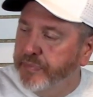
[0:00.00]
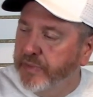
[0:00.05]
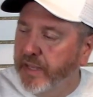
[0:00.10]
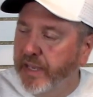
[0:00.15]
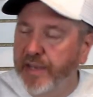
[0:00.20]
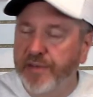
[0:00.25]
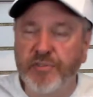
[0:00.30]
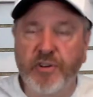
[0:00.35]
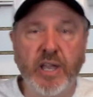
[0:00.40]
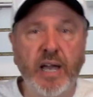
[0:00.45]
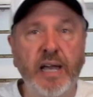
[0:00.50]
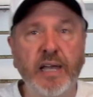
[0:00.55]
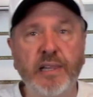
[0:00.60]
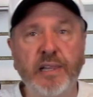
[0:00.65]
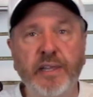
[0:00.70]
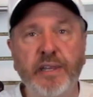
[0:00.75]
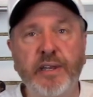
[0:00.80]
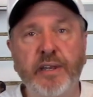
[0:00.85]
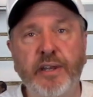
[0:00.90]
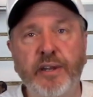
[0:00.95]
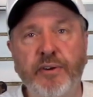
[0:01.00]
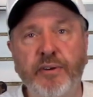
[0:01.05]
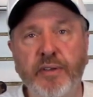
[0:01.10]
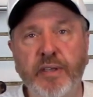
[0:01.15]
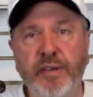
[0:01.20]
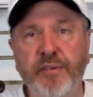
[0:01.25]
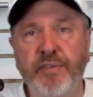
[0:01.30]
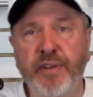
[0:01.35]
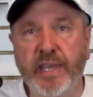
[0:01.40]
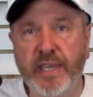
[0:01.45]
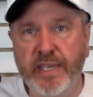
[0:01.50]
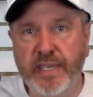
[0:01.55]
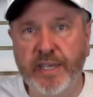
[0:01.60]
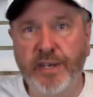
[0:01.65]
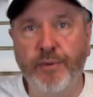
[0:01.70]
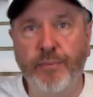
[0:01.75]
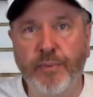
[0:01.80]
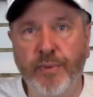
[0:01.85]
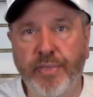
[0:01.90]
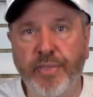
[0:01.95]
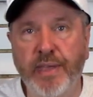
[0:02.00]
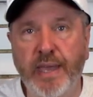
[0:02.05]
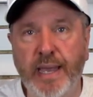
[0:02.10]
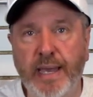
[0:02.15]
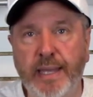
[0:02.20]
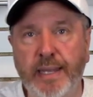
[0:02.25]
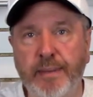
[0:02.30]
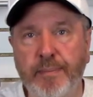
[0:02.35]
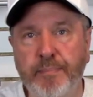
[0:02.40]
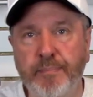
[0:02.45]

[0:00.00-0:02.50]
Every highlighted area of it, I hit it with that.